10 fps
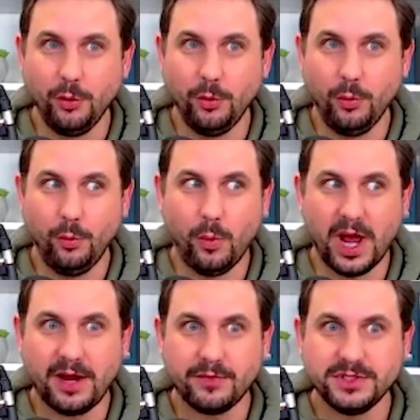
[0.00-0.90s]

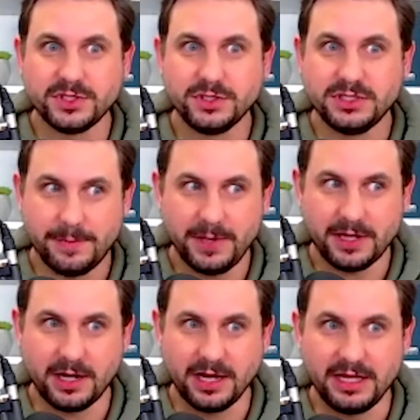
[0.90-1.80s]
Whereas
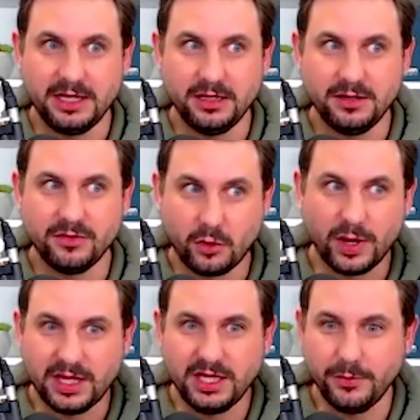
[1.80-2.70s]
typically, the
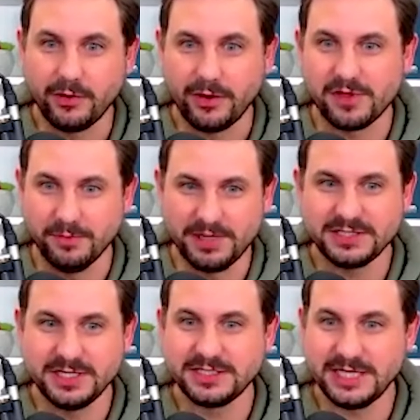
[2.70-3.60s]
quicker you grow as a
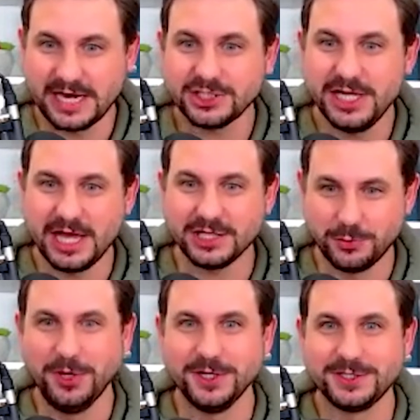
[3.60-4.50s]
business, it actually gets
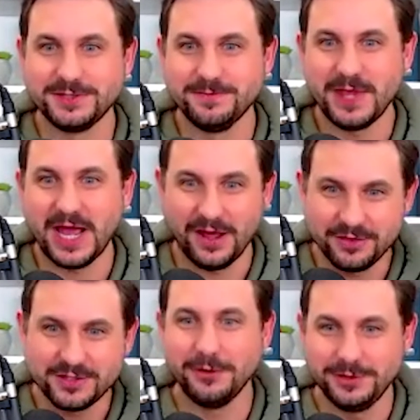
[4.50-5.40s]
worse. And
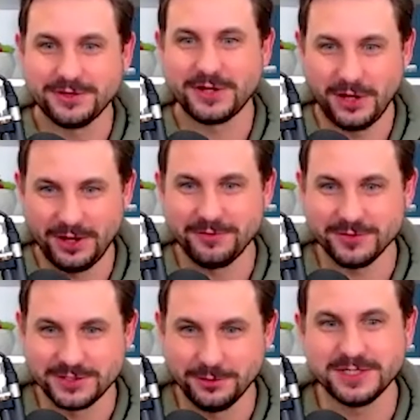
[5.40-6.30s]
so do the client
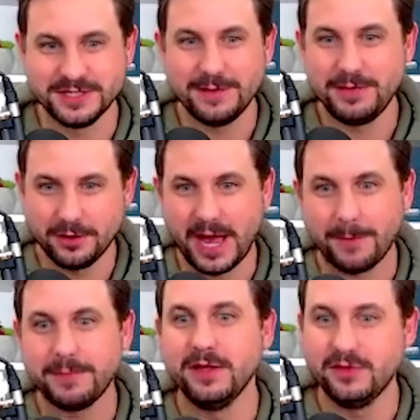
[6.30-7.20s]
results, and they become
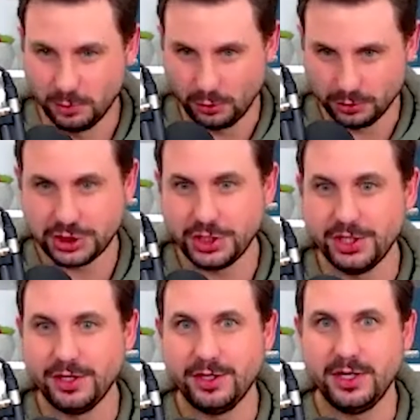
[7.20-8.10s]
happier. There's more
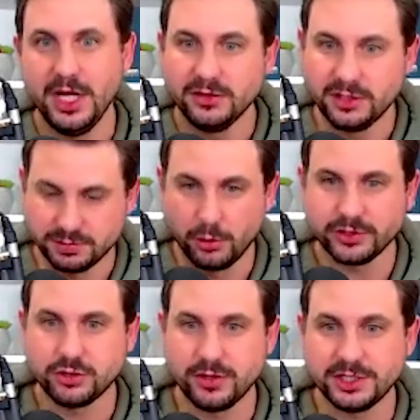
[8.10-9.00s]
churn, there's more
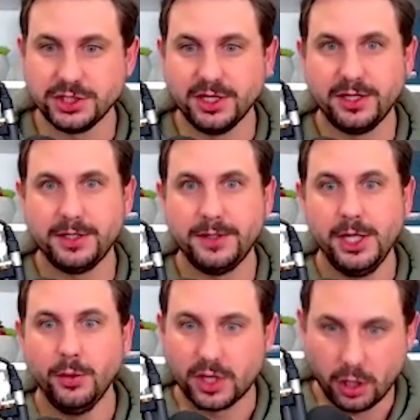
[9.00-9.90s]
attrition.
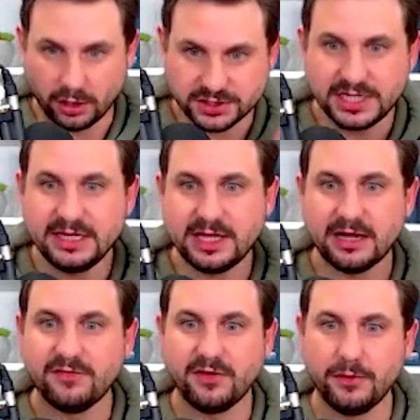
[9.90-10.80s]
We're constantly then
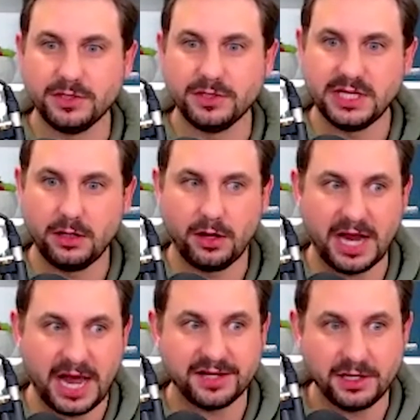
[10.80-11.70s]
focusing on
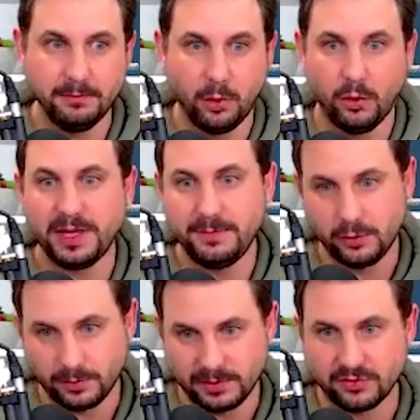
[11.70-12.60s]
adding more people
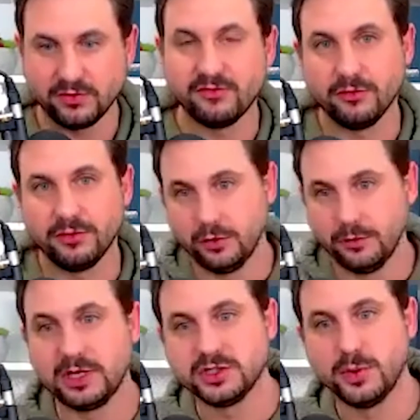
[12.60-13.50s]
coming through the front door
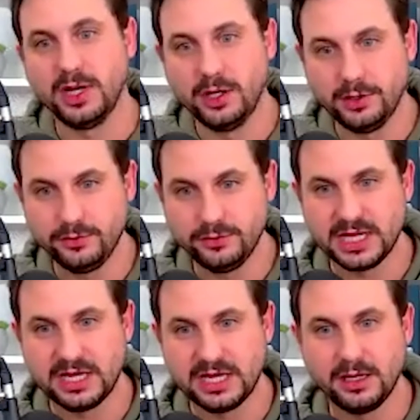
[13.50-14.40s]
because we're
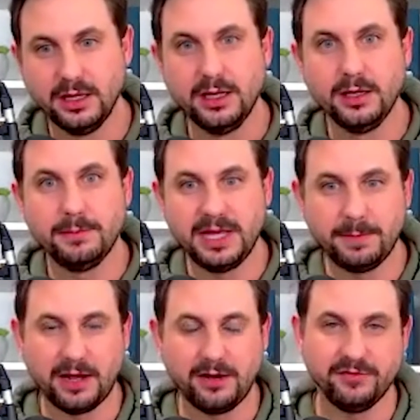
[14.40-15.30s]
losing people
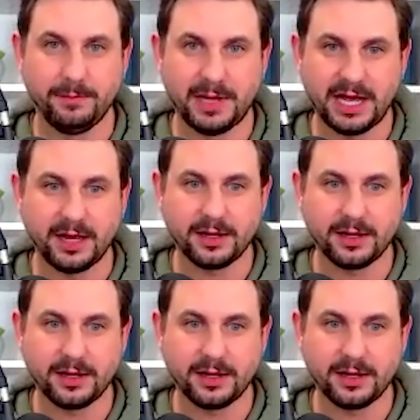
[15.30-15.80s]
out of the back.